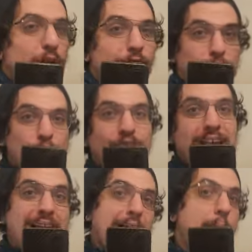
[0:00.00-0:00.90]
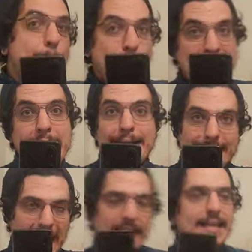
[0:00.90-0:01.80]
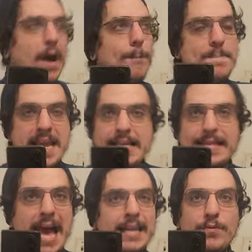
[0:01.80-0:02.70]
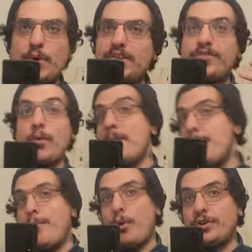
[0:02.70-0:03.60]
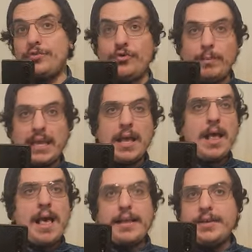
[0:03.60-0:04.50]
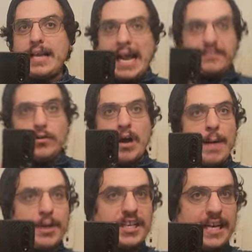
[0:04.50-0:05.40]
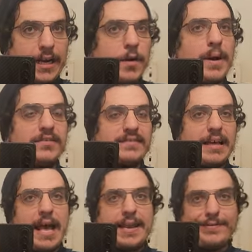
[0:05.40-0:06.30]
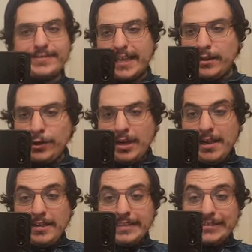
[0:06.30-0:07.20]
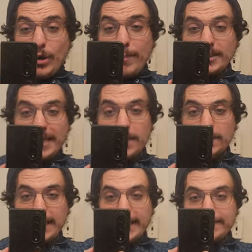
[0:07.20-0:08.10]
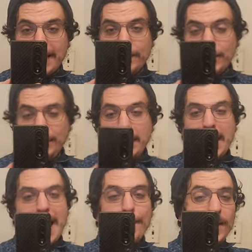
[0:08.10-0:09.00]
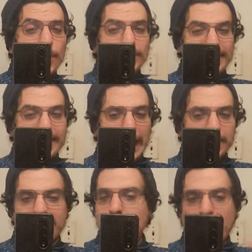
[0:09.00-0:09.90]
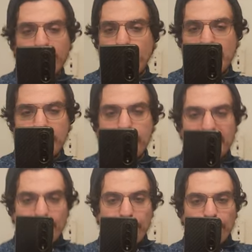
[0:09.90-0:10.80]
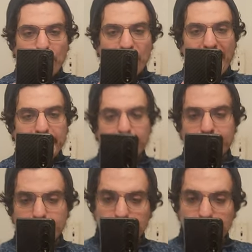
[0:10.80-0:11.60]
of the movie Big Daddy. Now, Big Daddy was so important to me. You guys know how much I care about Adam Sandler. You guys know how much I love Adam Sandler. I'm gonna go sit down because I'm out of breath because I'm so fat.